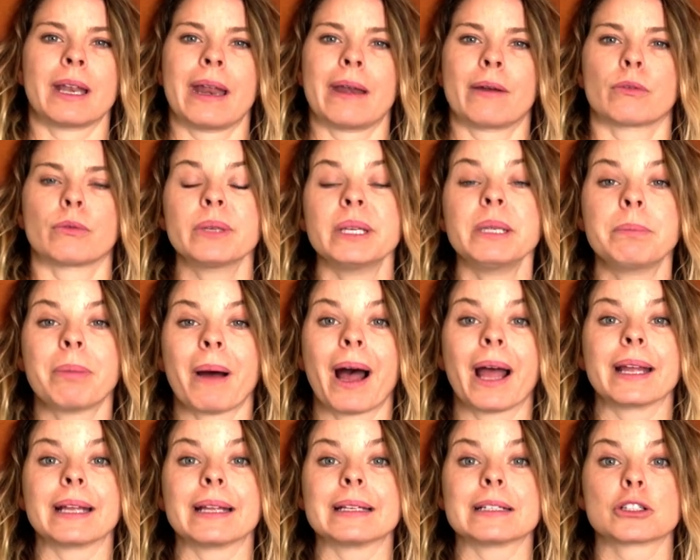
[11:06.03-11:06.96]
and
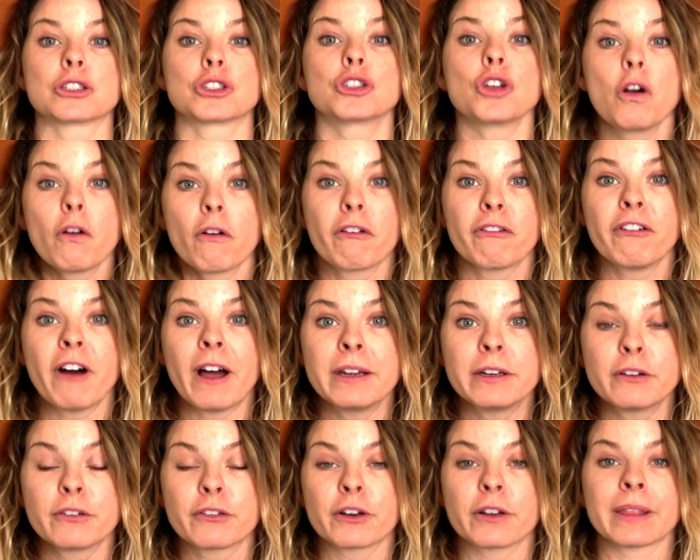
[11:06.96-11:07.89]
rebite is so
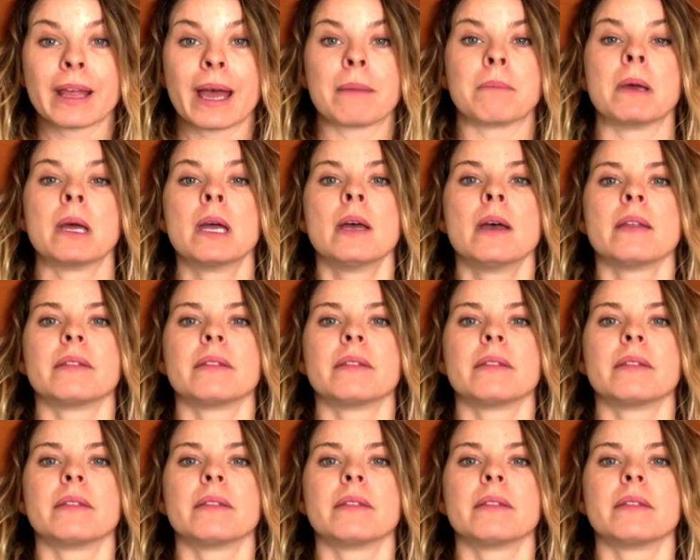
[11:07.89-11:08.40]
fun for them